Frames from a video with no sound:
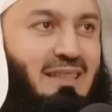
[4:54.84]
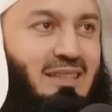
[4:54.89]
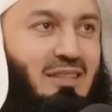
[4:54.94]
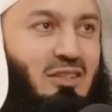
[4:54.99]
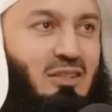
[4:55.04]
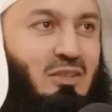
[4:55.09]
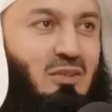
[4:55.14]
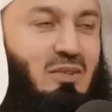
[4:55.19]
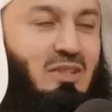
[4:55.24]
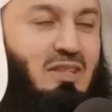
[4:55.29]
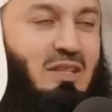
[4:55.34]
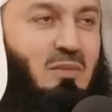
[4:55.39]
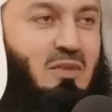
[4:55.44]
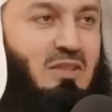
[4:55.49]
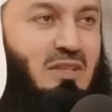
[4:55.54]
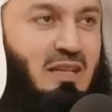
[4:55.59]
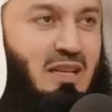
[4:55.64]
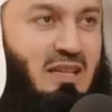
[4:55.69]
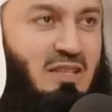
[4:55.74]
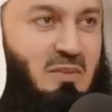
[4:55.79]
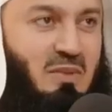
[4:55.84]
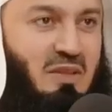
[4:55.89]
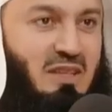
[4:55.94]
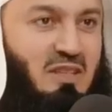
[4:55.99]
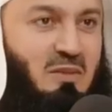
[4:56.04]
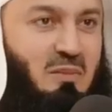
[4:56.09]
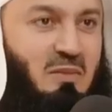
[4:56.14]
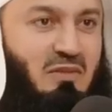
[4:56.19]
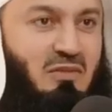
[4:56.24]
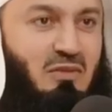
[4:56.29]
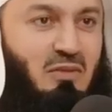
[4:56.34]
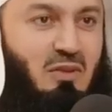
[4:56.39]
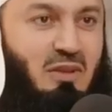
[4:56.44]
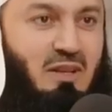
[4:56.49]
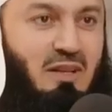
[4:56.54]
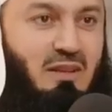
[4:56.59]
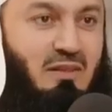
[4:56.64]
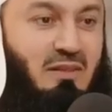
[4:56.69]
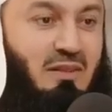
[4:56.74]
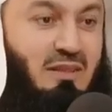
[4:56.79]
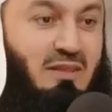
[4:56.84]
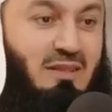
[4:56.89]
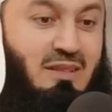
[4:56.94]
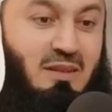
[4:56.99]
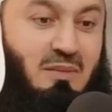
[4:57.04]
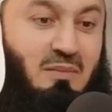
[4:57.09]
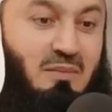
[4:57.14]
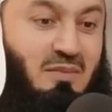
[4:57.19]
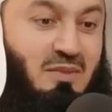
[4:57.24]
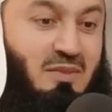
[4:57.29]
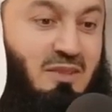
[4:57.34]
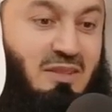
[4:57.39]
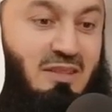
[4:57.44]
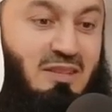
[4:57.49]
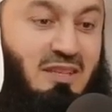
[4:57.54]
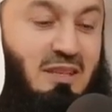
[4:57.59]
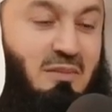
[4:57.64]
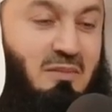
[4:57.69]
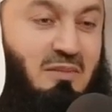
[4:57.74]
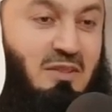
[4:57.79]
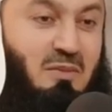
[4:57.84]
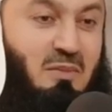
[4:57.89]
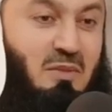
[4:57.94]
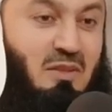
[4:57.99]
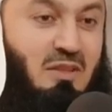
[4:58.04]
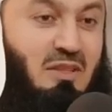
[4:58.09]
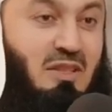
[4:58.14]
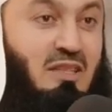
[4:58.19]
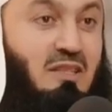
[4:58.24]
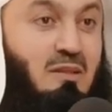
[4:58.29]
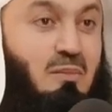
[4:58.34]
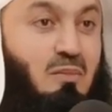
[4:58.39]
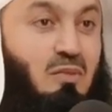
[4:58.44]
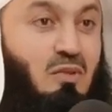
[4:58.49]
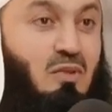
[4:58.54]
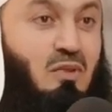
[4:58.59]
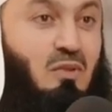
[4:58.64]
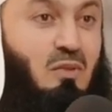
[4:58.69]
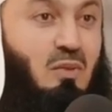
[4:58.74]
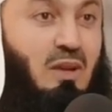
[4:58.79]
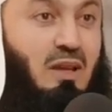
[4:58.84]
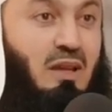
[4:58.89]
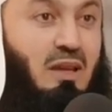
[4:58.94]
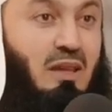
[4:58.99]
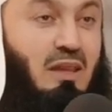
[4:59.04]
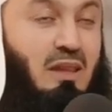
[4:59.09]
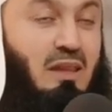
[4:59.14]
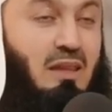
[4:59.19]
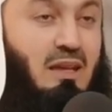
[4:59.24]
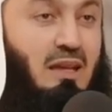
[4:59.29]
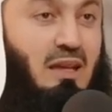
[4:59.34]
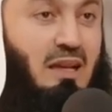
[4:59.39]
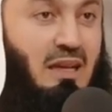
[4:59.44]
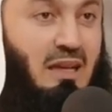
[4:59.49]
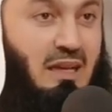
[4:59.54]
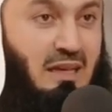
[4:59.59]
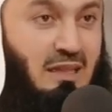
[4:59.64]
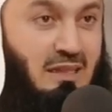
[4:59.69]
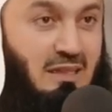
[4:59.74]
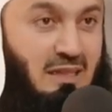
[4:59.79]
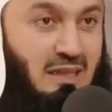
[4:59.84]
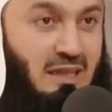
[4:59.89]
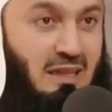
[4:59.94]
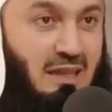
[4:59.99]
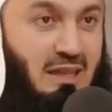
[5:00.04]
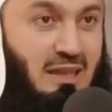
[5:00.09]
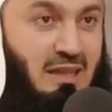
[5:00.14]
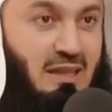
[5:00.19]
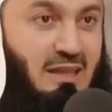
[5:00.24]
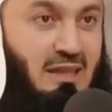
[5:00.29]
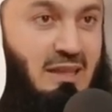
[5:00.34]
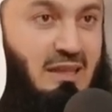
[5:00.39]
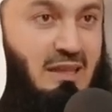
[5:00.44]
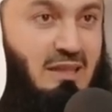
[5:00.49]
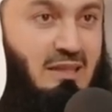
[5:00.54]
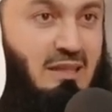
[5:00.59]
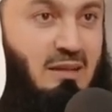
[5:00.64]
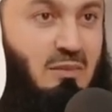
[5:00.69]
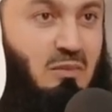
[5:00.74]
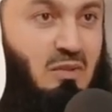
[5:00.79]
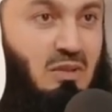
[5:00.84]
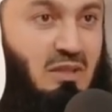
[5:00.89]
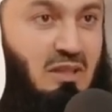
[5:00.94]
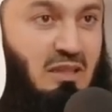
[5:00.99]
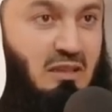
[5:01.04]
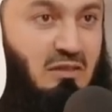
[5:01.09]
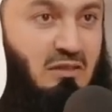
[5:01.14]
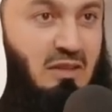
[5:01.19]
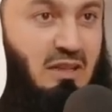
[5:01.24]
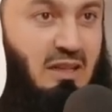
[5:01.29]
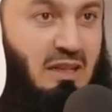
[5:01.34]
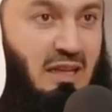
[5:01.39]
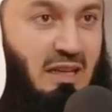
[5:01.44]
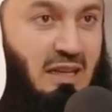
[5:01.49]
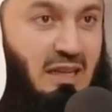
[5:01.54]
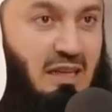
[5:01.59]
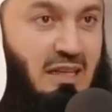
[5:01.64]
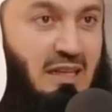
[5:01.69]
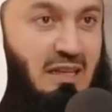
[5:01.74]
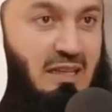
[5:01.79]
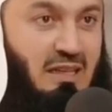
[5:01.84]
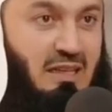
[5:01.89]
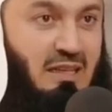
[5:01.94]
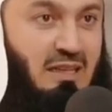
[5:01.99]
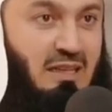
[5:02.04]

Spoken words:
you know, someone's asked me this before and it's come to the same response. There's a book where the ahadith that are muttafaq alayh